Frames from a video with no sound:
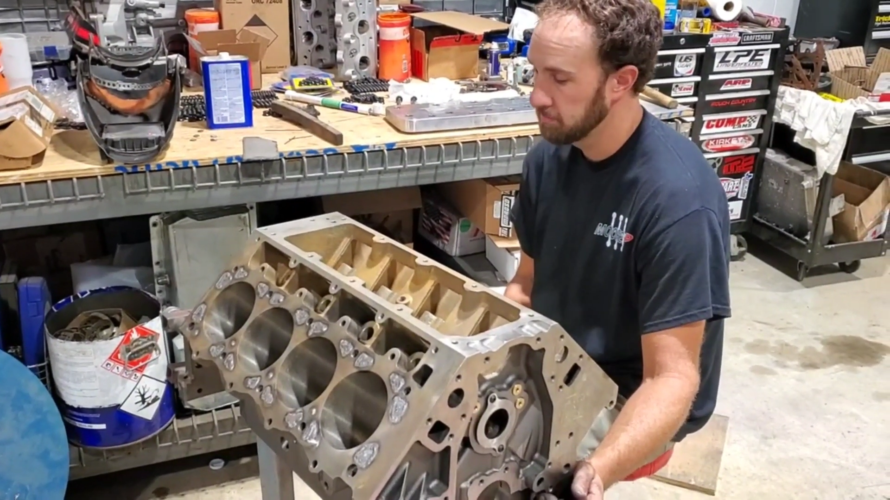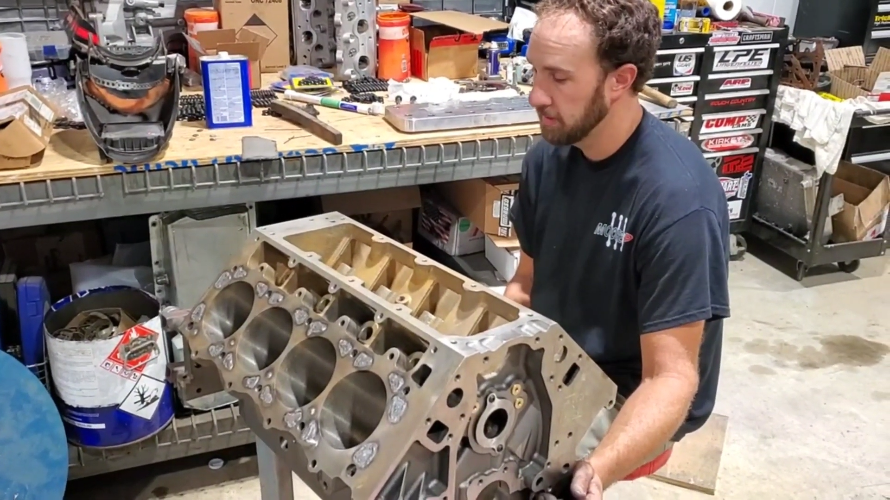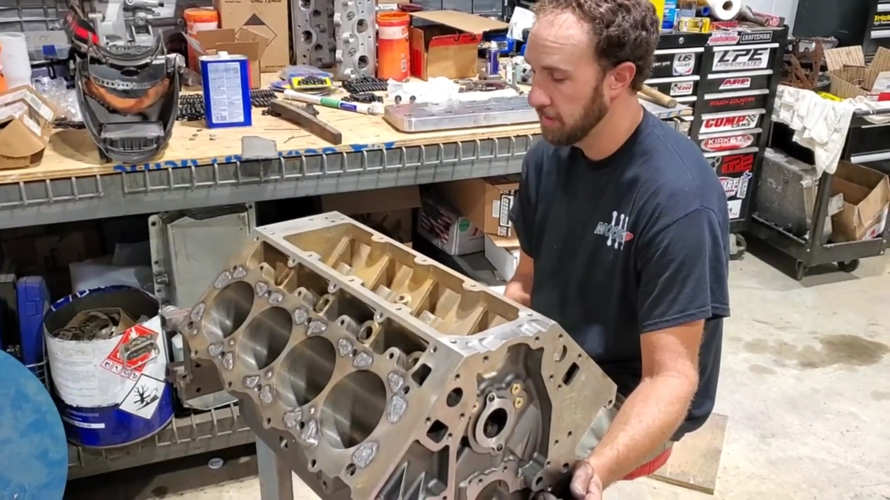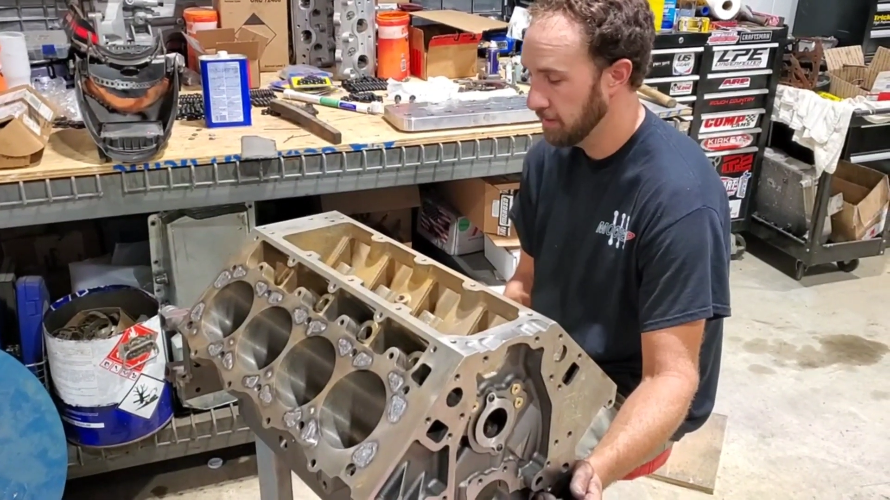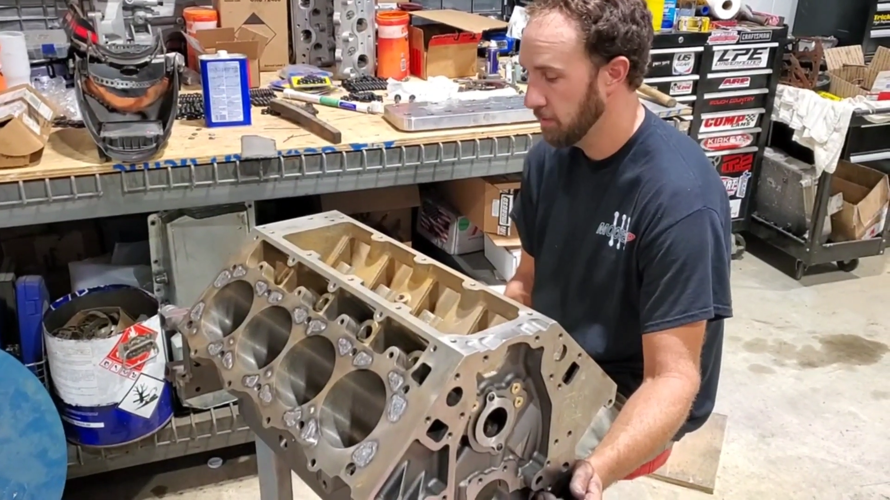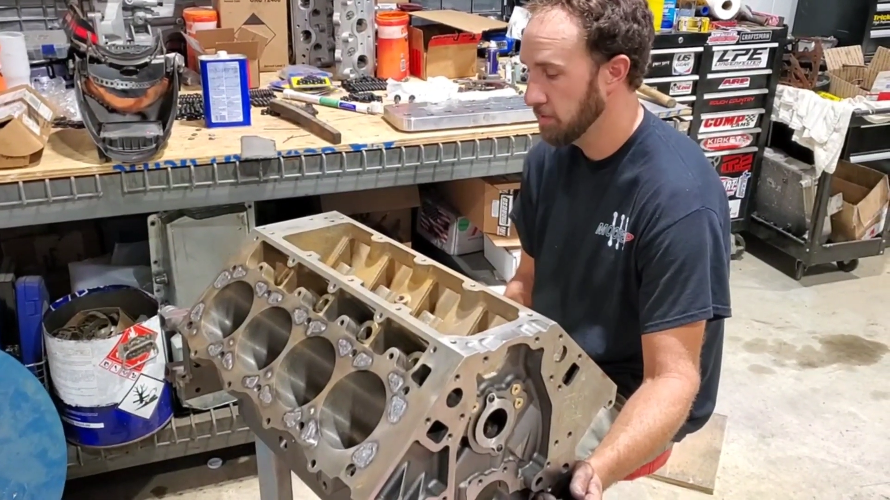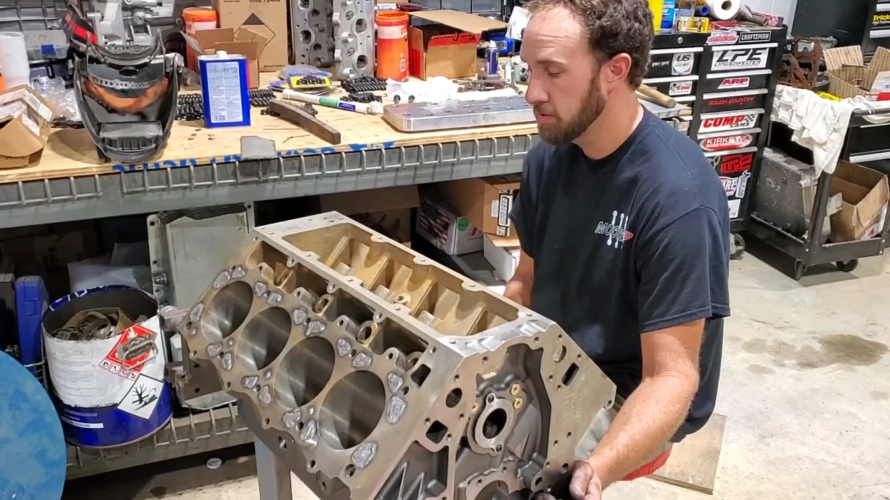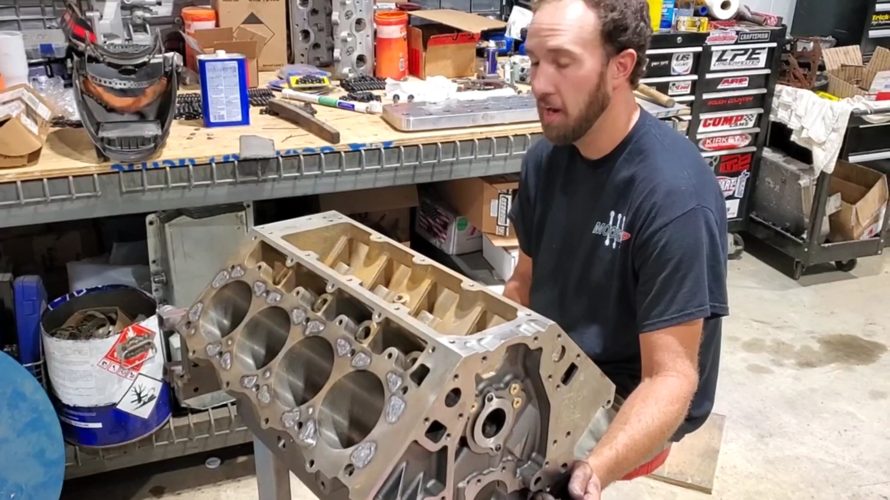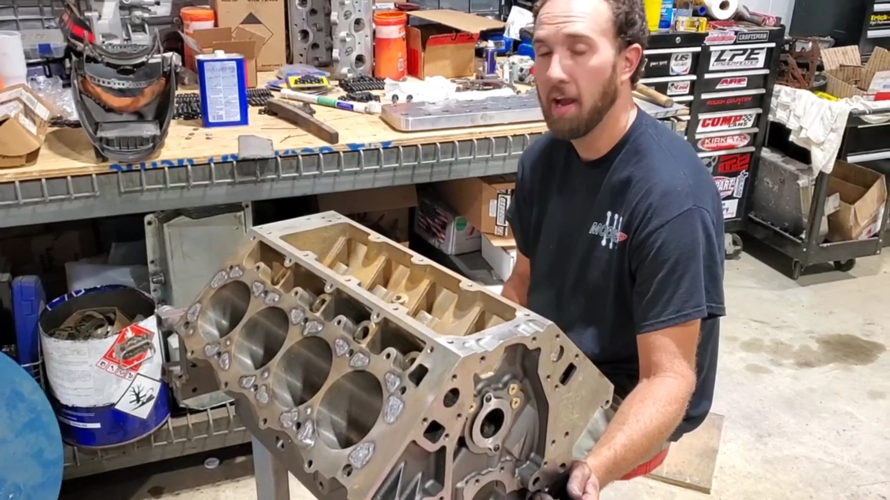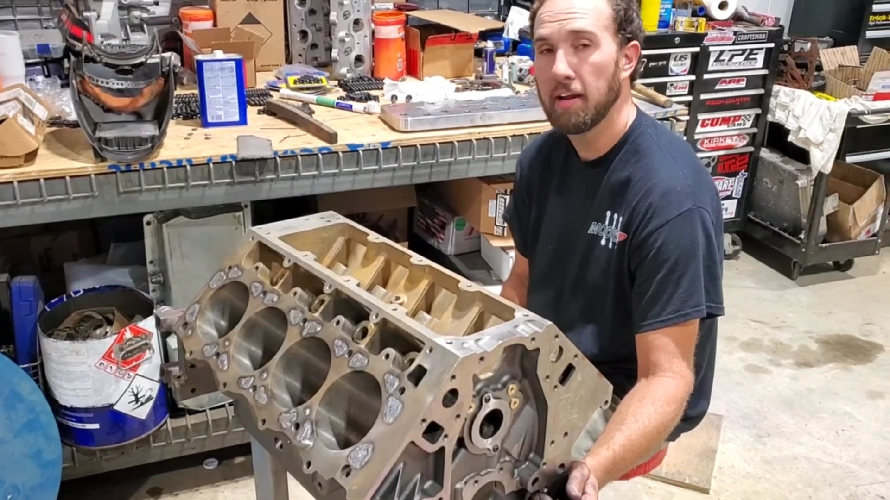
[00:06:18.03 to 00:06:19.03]
getting on the
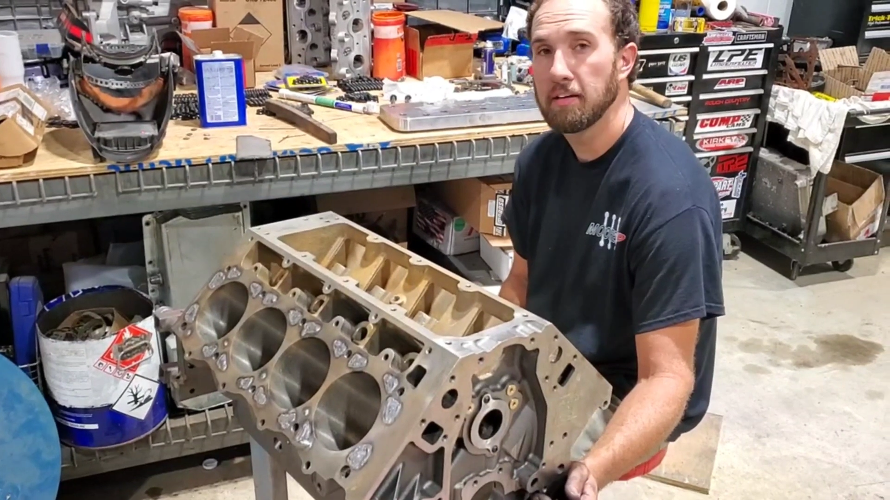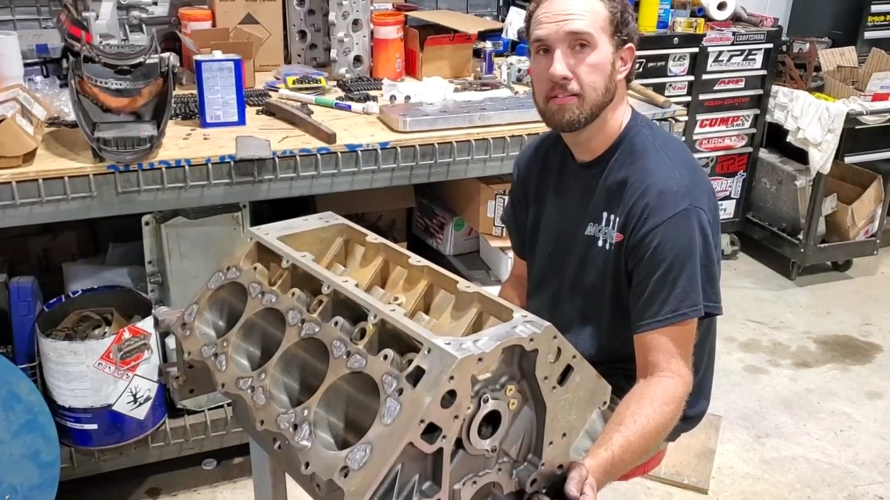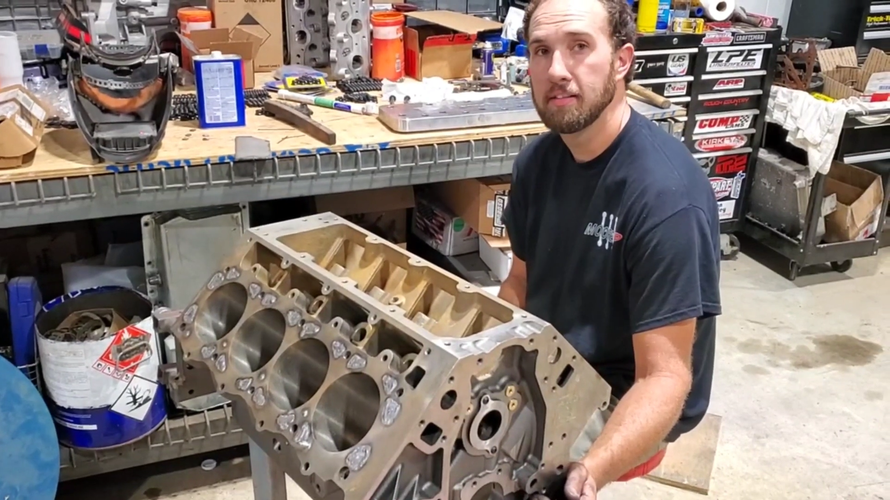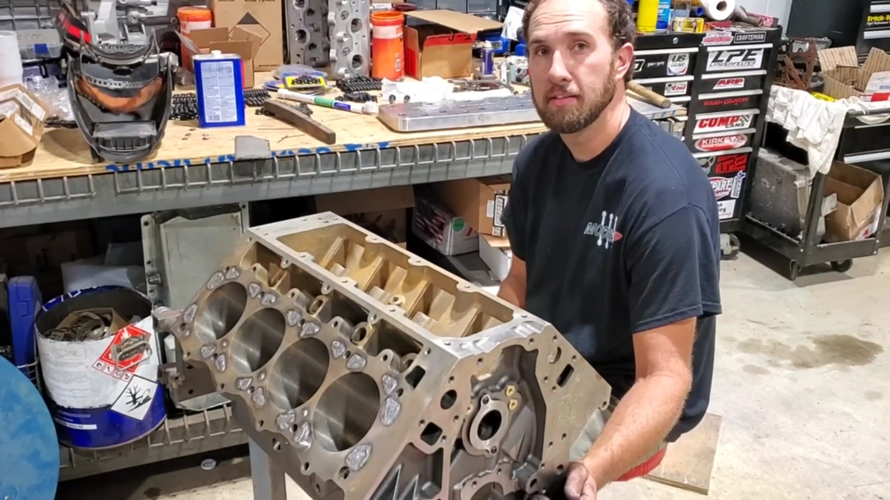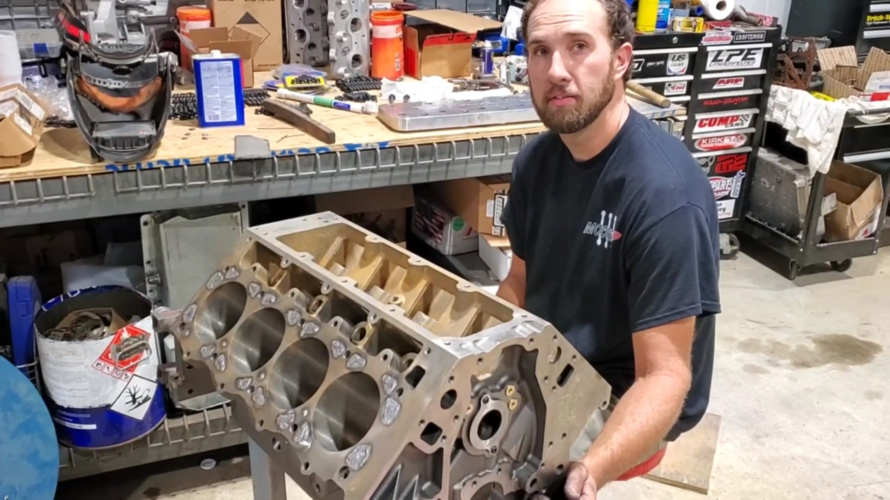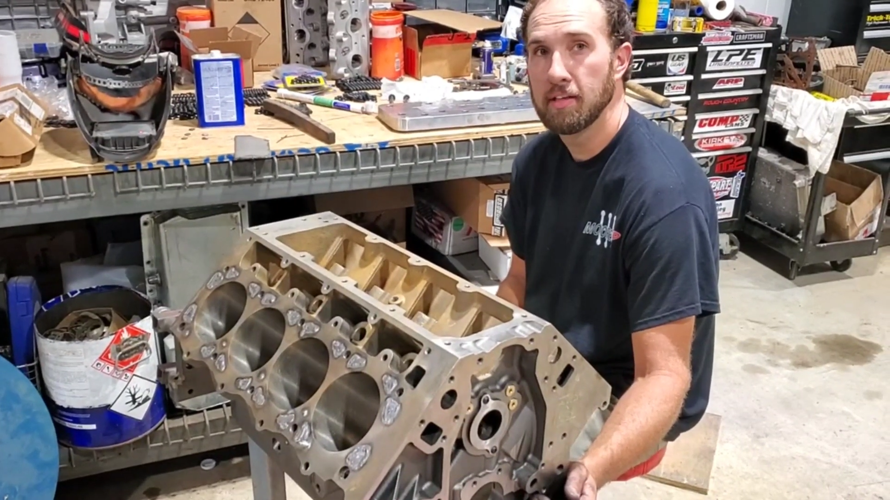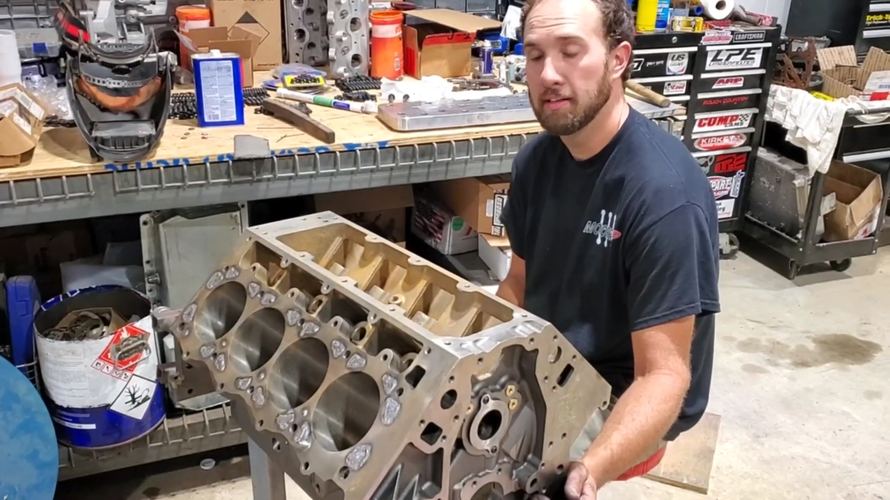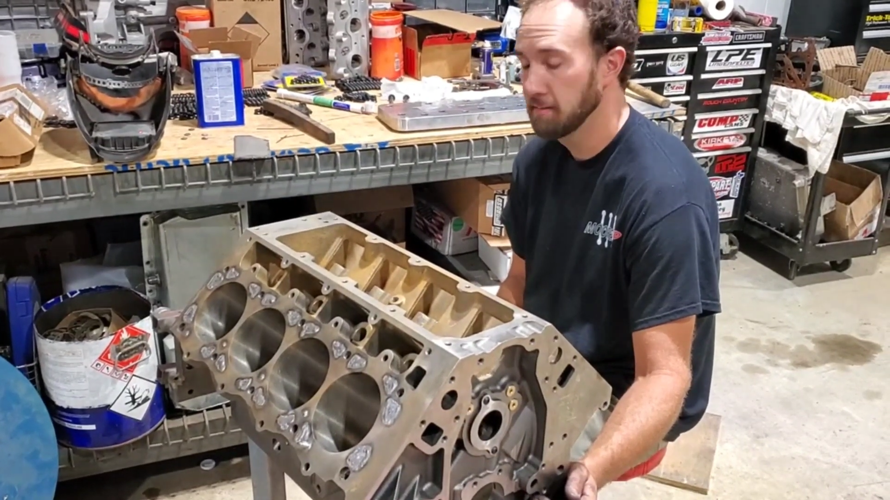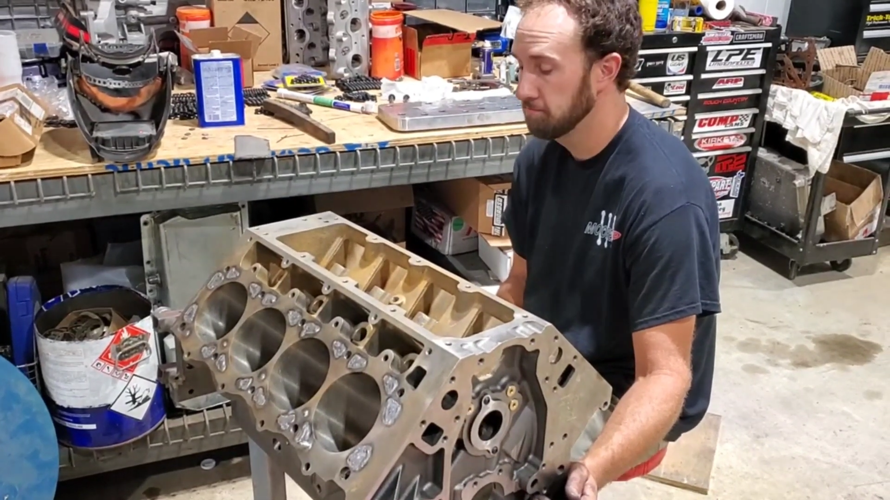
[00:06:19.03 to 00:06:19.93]
track in the event